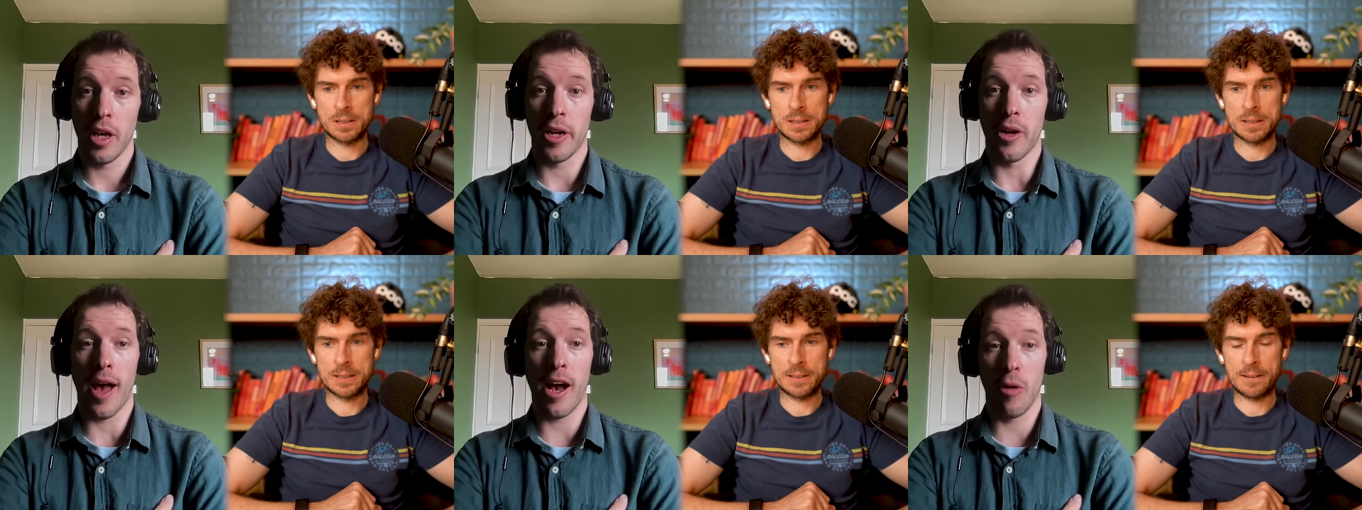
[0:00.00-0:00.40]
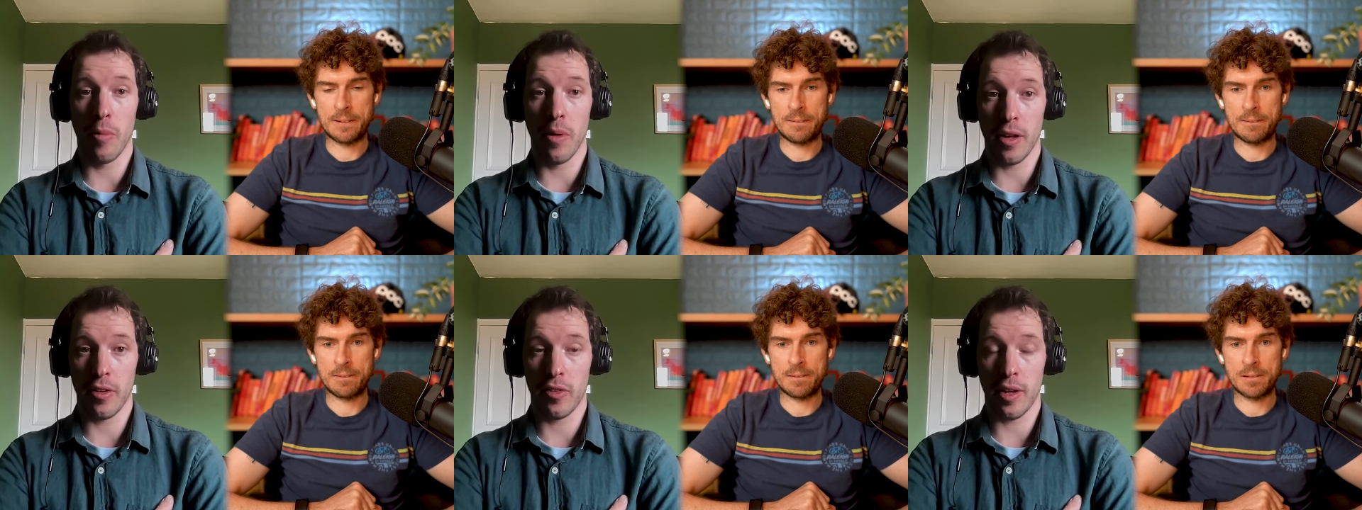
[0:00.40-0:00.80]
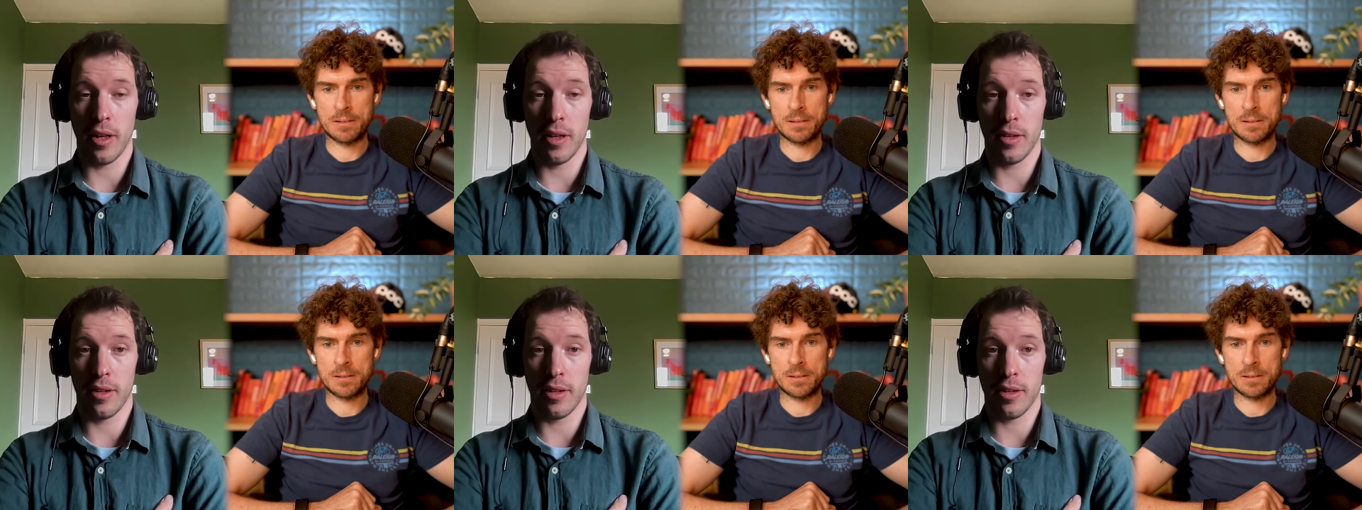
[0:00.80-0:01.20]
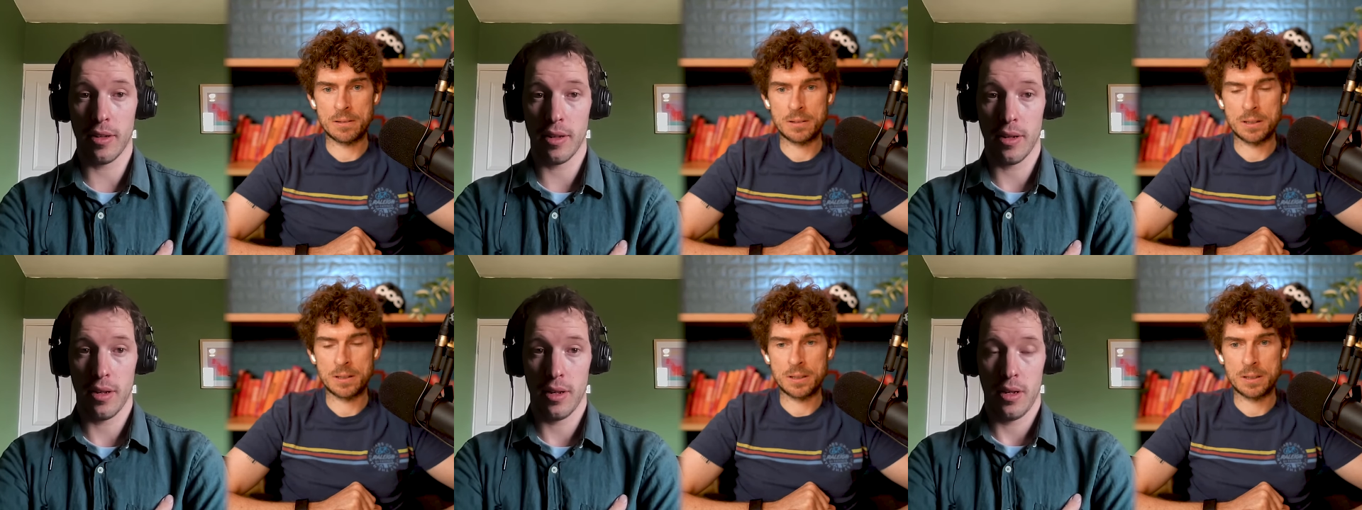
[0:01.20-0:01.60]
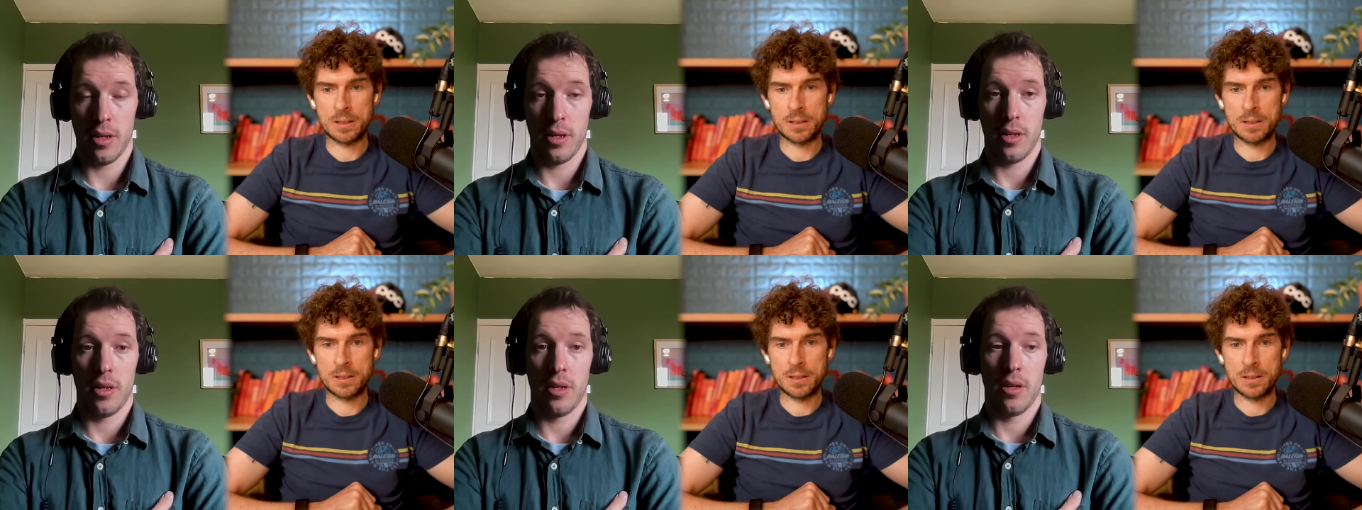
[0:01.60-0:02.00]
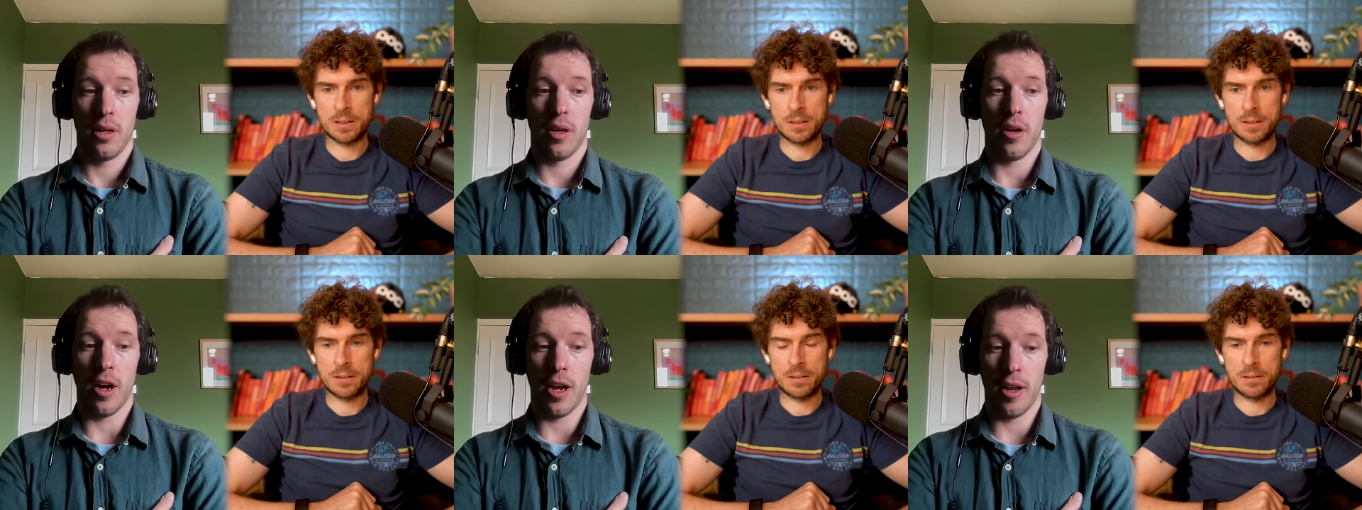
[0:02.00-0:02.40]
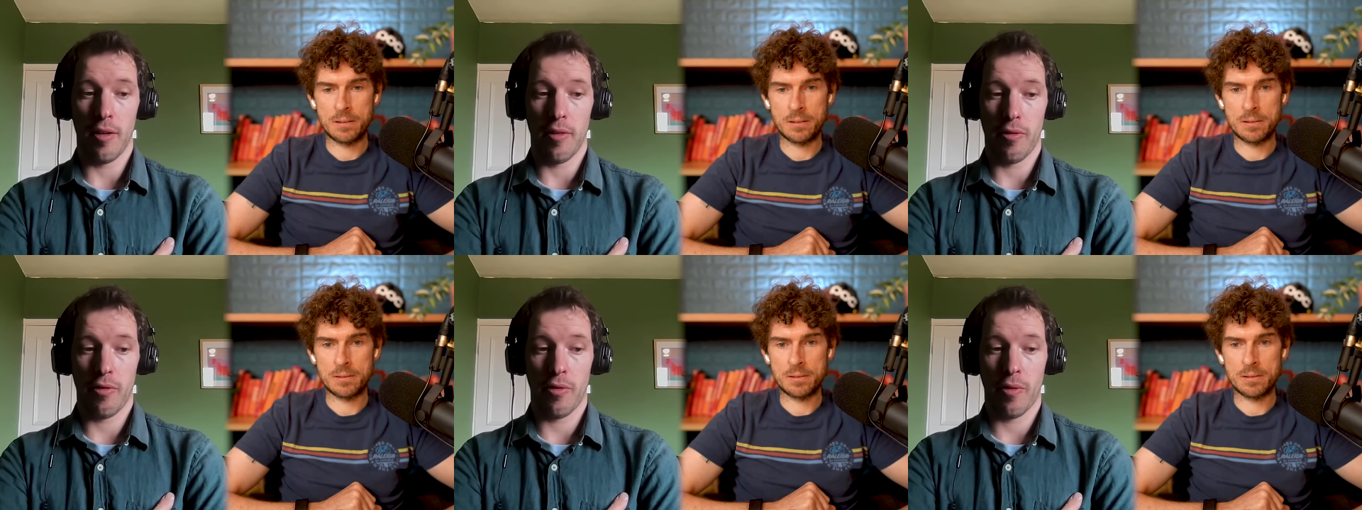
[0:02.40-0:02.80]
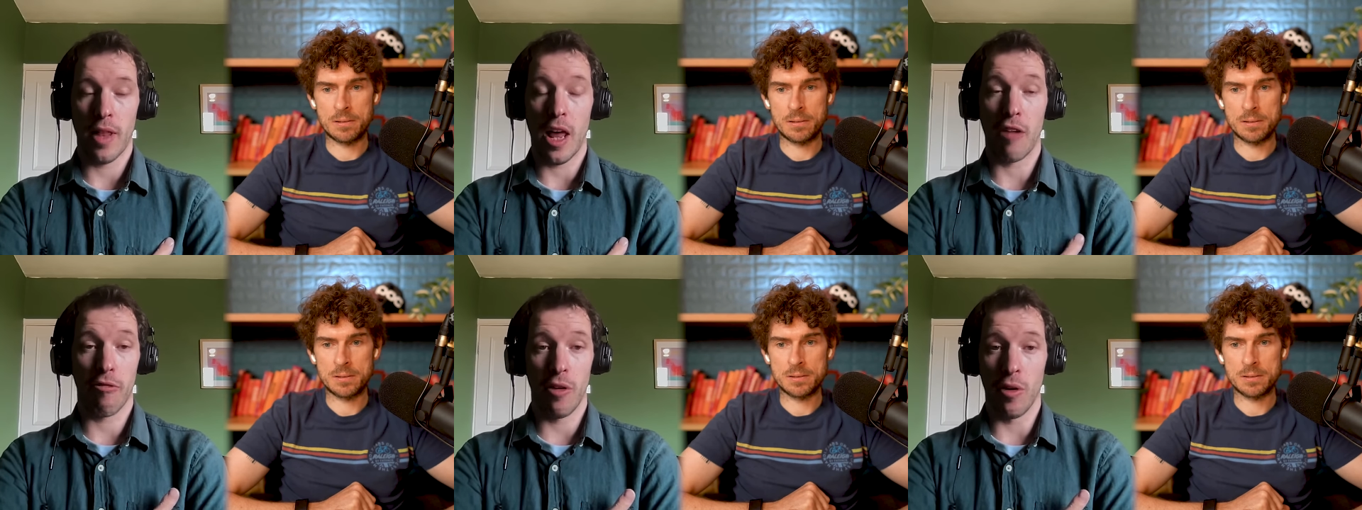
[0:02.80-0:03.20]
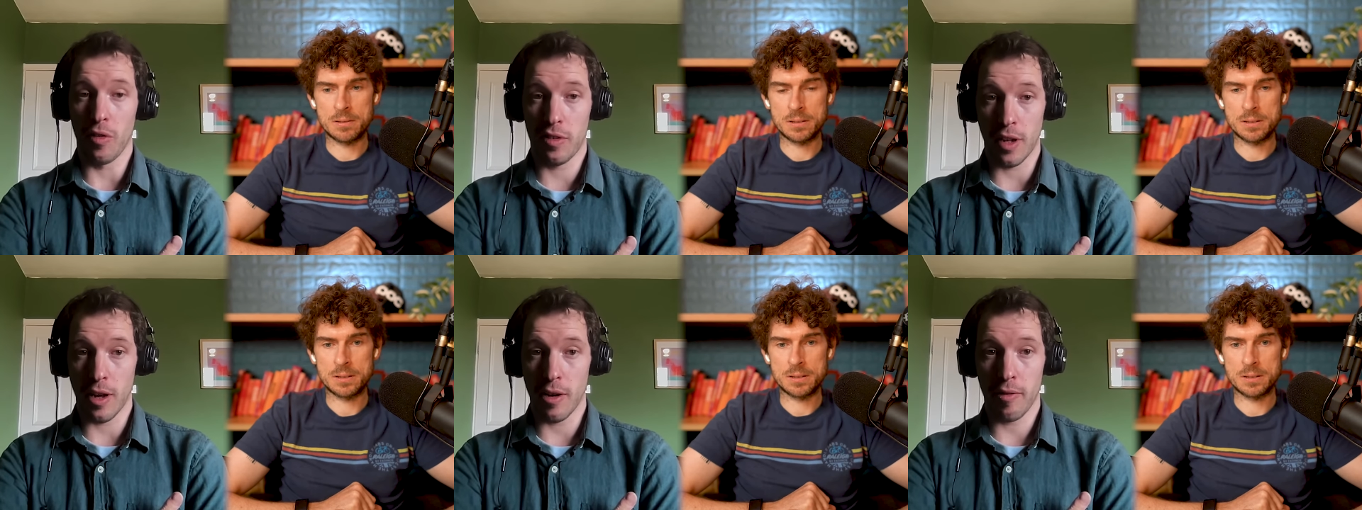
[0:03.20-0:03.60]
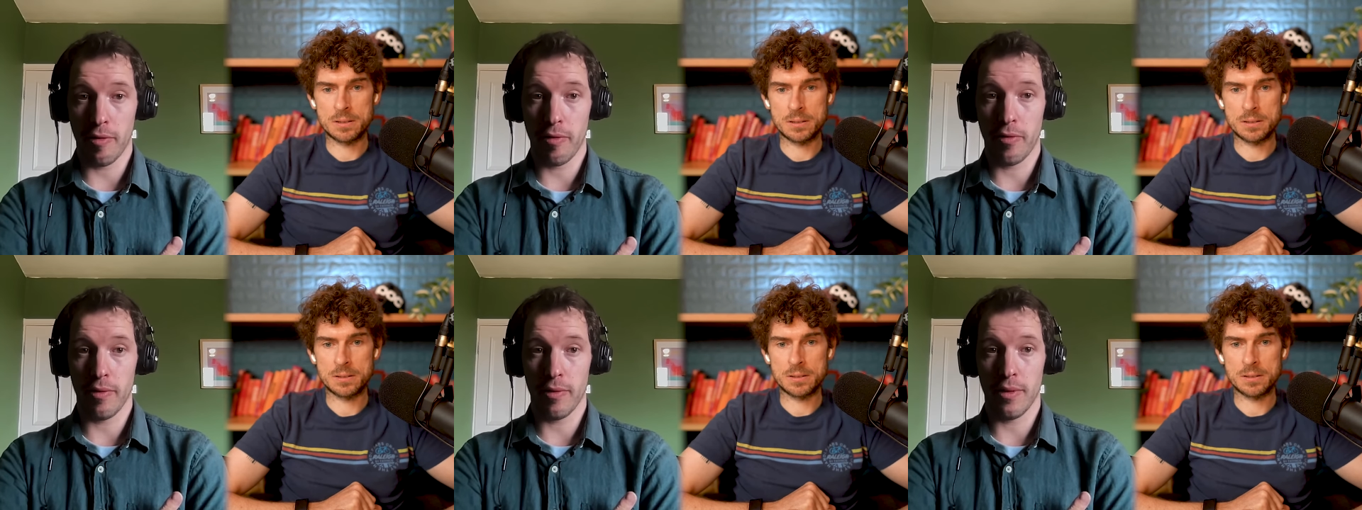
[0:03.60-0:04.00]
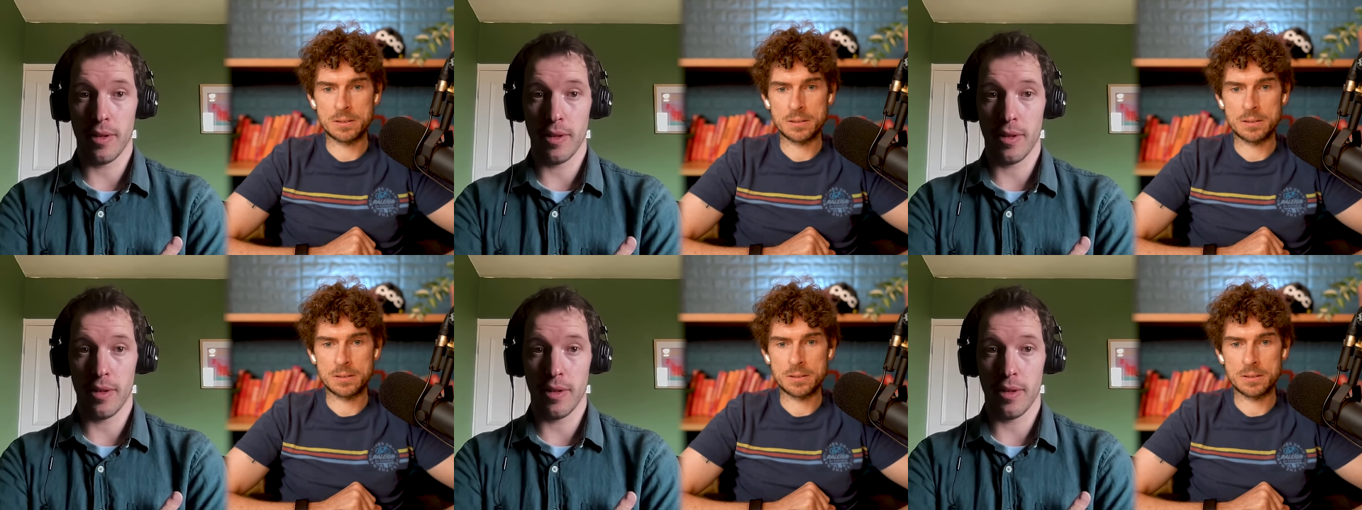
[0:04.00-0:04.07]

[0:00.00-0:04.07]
Speaker 1: you know, how much is kind of their real self,